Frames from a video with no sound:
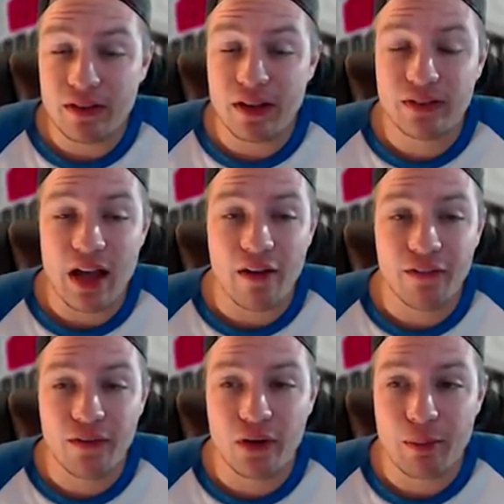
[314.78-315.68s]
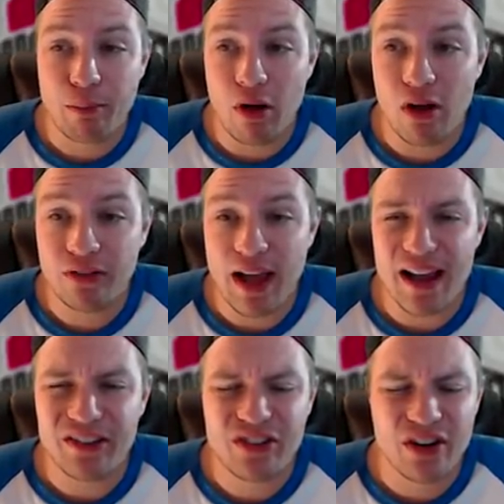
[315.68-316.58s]
the South Florida Bulls.
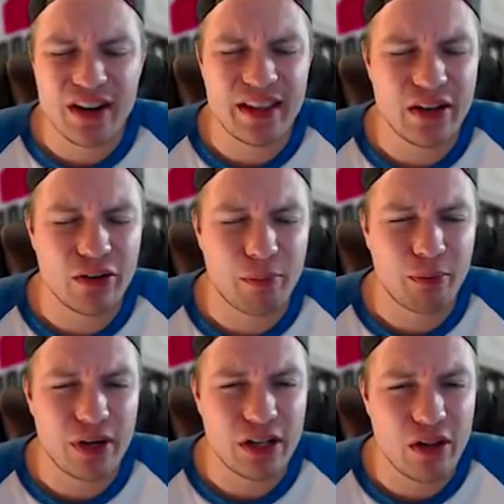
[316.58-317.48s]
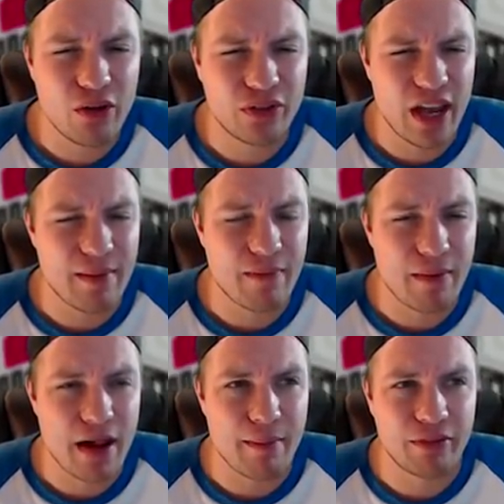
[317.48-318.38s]
Last year, I think it was a pretty close game, if
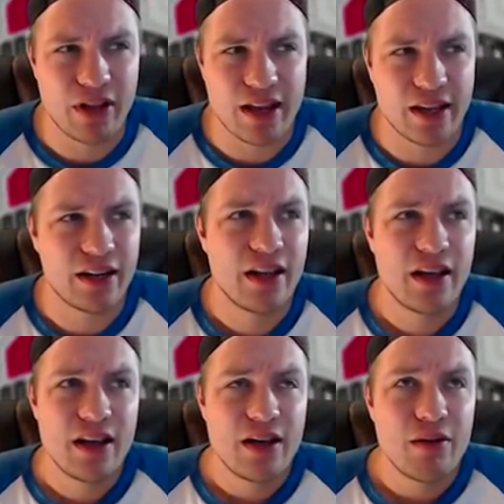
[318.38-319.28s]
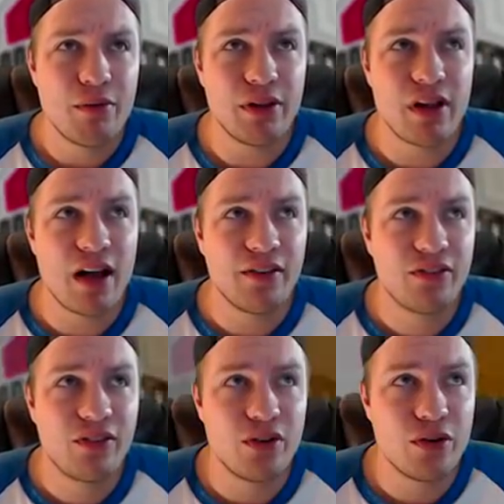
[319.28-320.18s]
I'm not mistaken. We
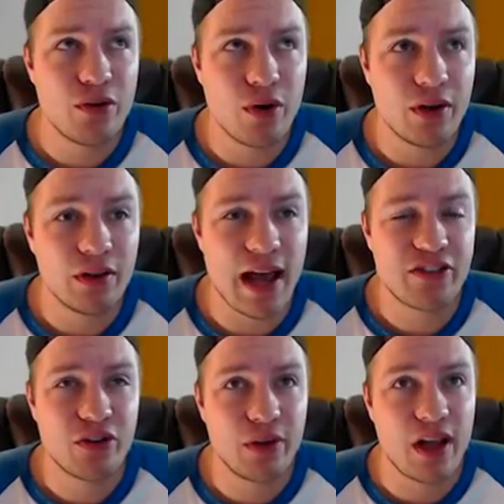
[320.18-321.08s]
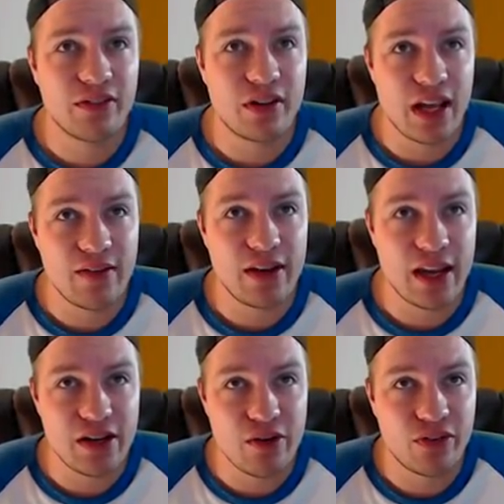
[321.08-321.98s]
lost to last year. We lost to Navy
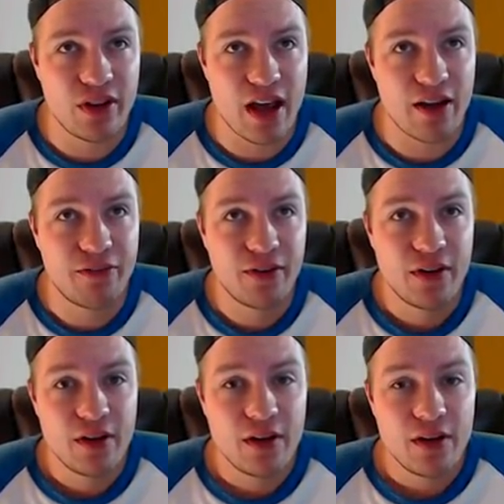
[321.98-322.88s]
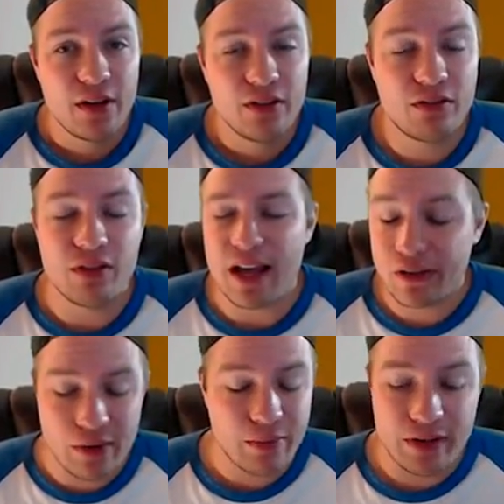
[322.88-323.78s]
and UCF. So
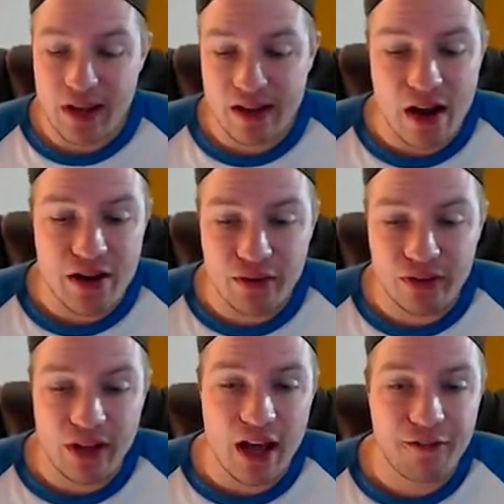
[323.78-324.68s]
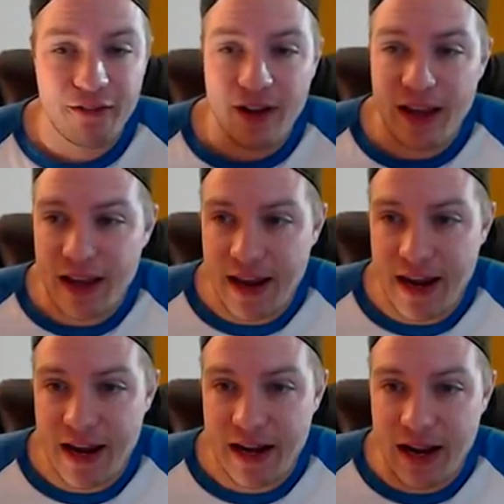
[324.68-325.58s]
next week we take on UCF,
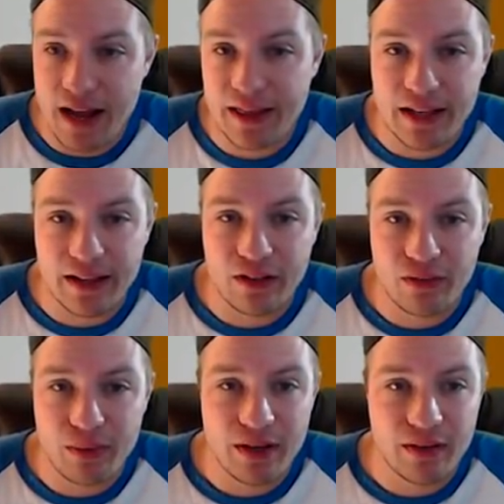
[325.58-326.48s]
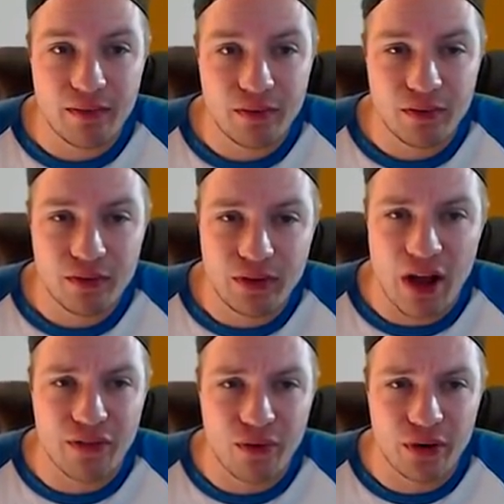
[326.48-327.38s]
and I think this week
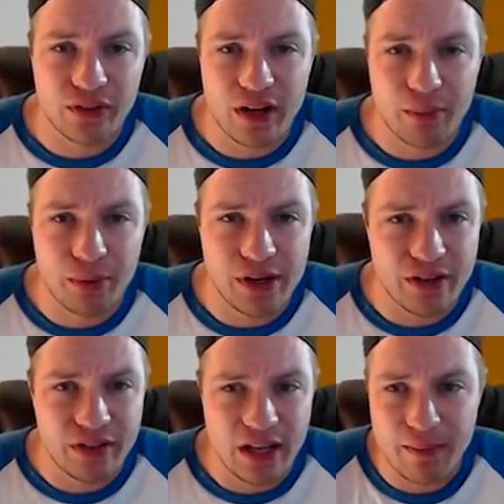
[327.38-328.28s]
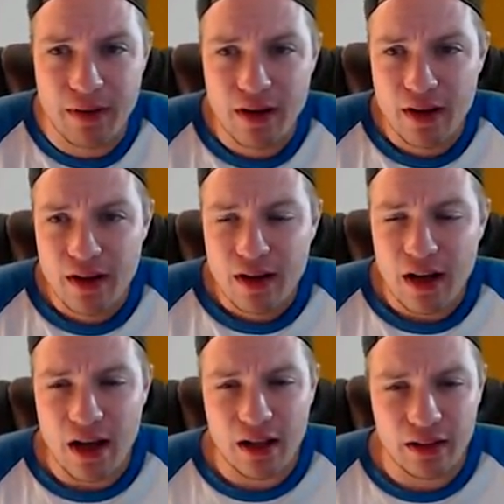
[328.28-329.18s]
South Florida's got a pretty good team.
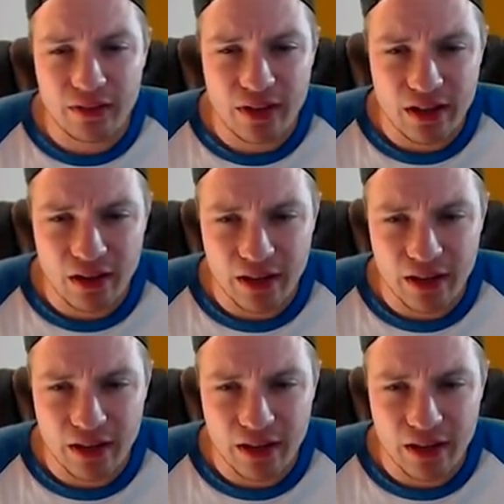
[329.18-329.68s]
Uh, let's take a look